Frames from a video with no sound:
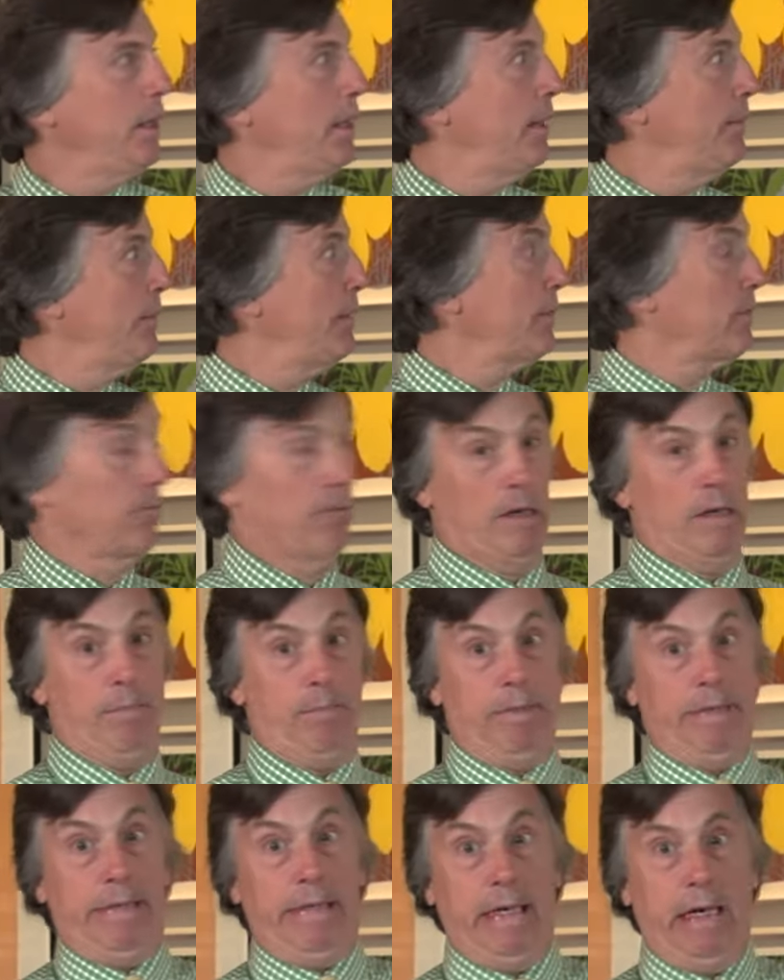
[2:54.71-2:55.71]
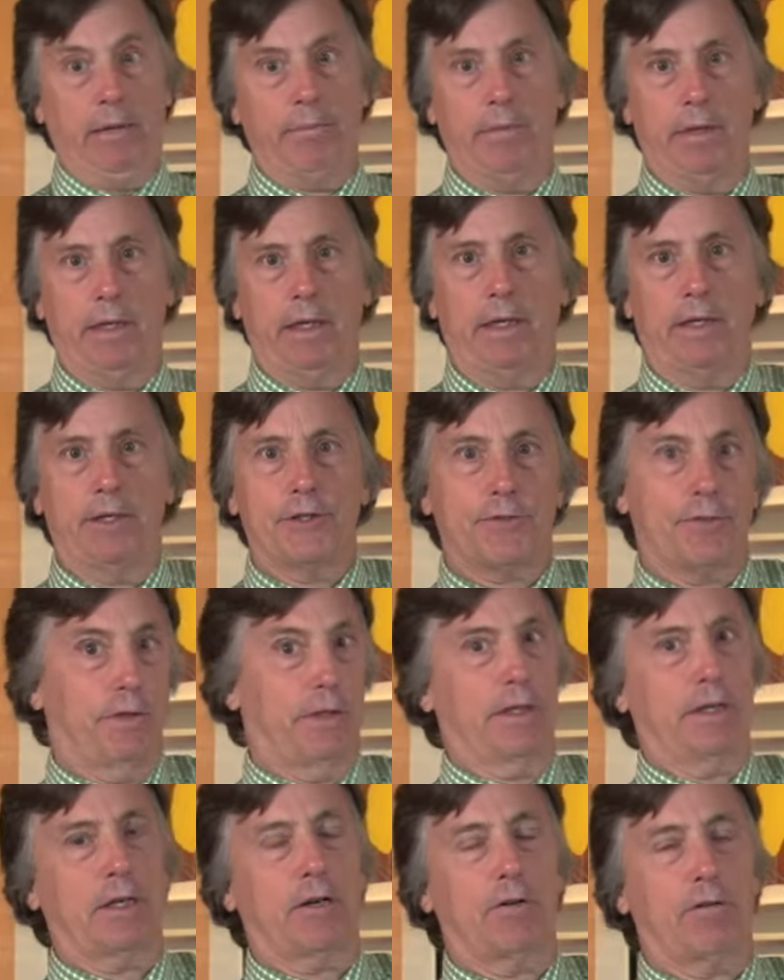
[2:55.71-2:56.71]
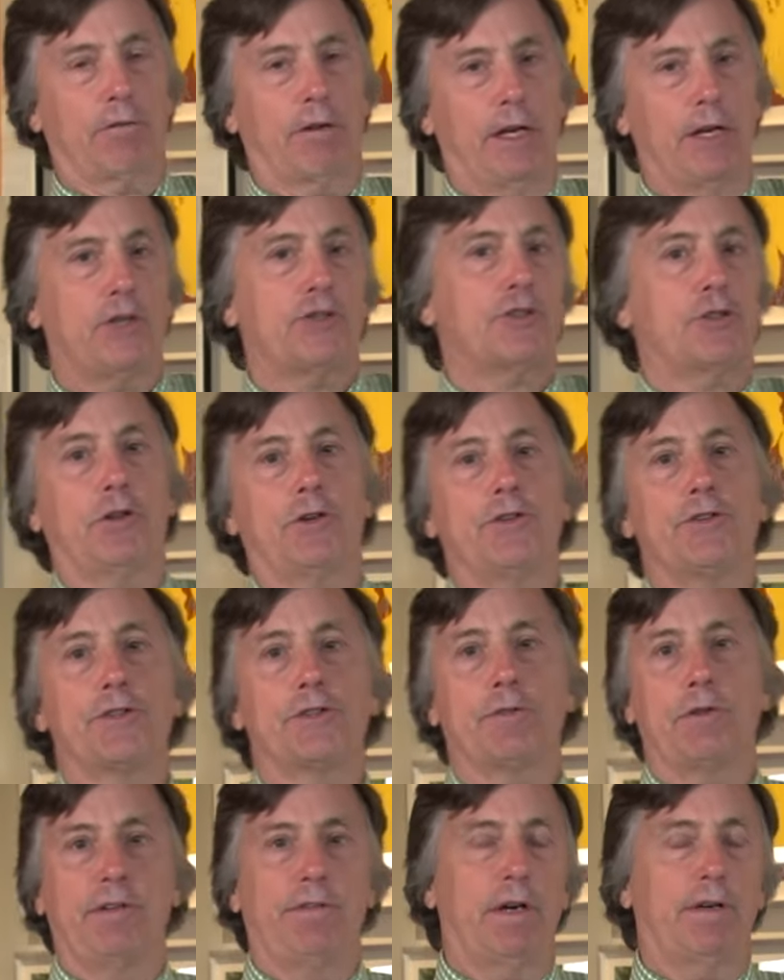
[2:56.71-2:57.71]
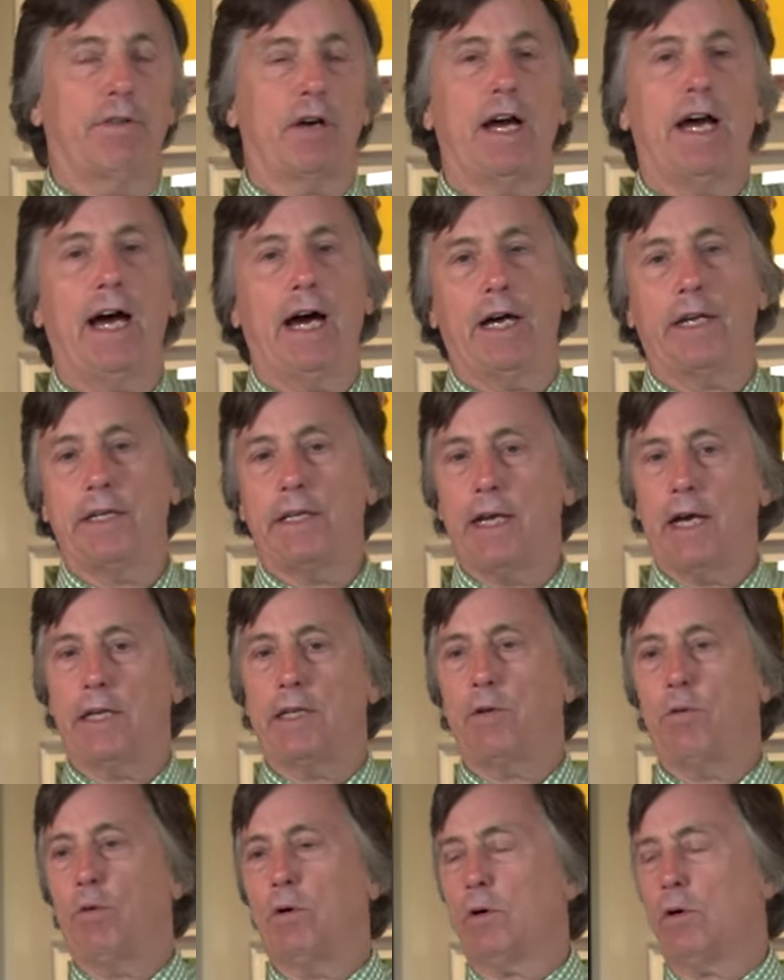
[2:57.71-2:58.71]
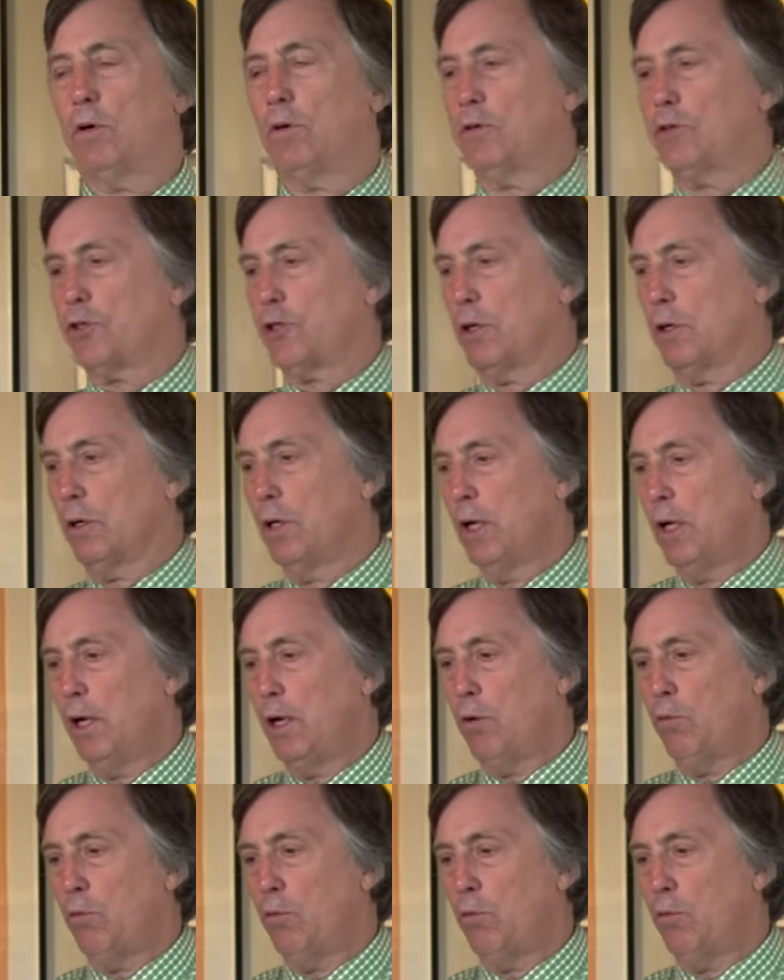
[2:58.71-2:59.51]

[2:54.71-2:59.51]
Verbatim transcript: I mean, right behind me is one of the great shows that we've ever had, the Andy Warhol show.